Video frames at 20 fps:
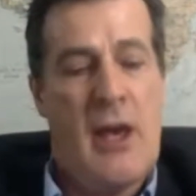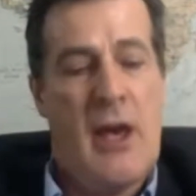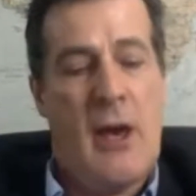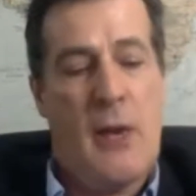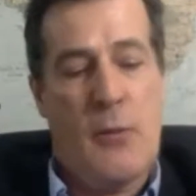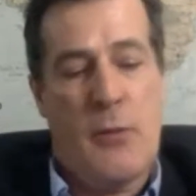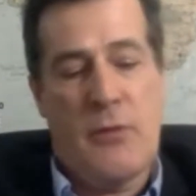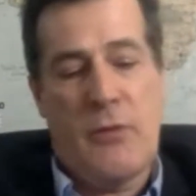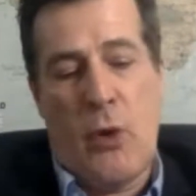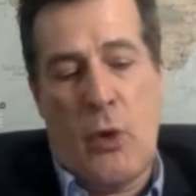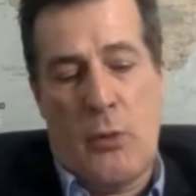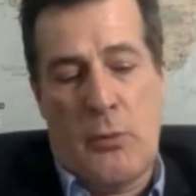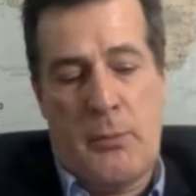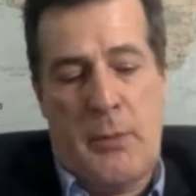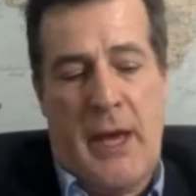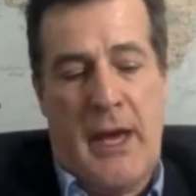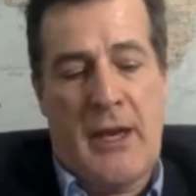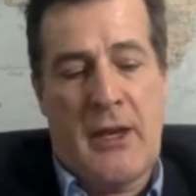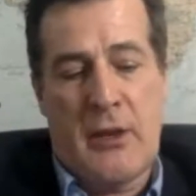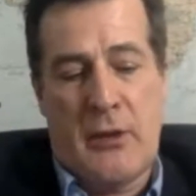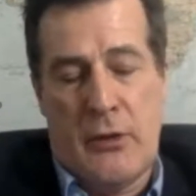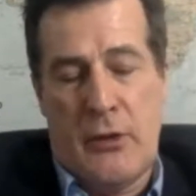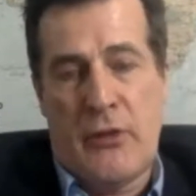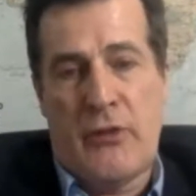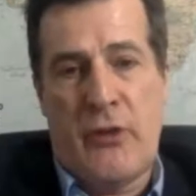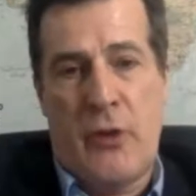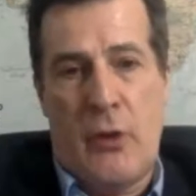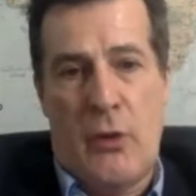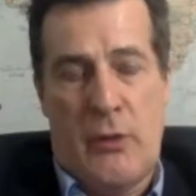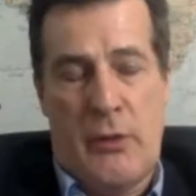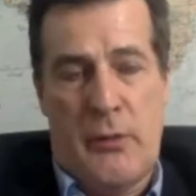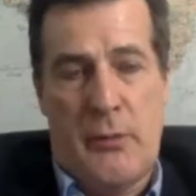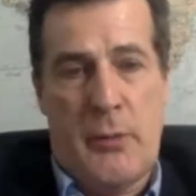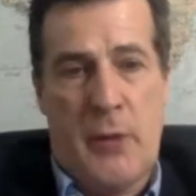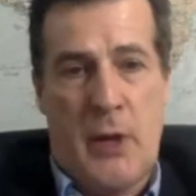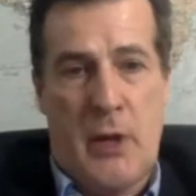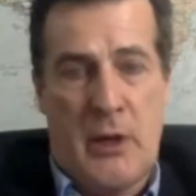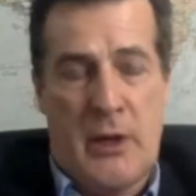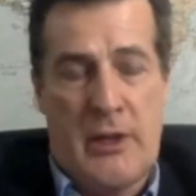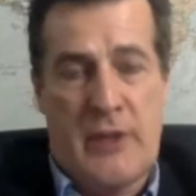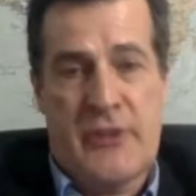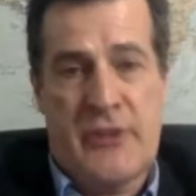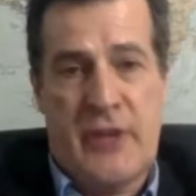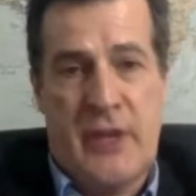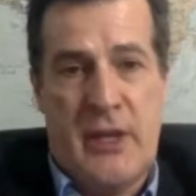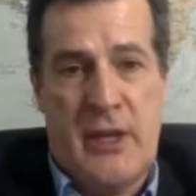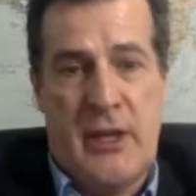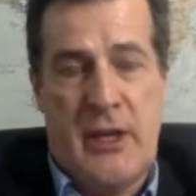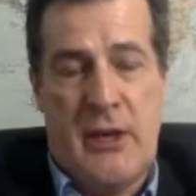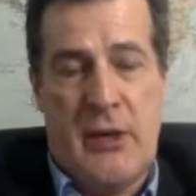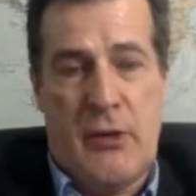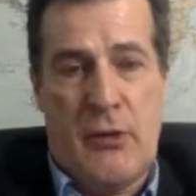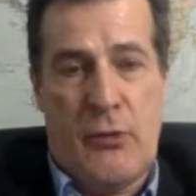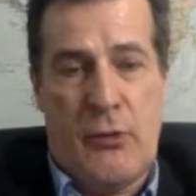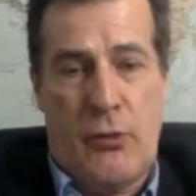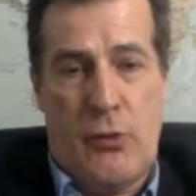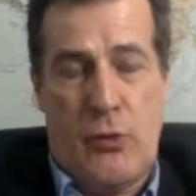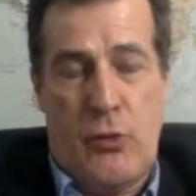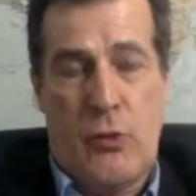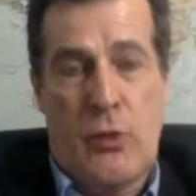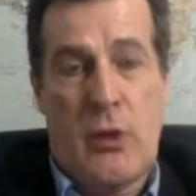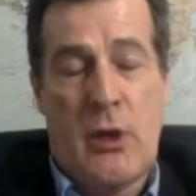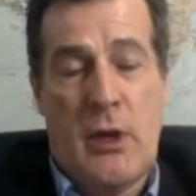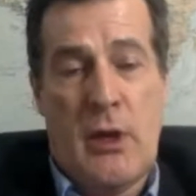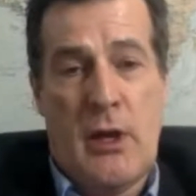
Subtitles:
And we've gone back and looked at all the barleys that he grew,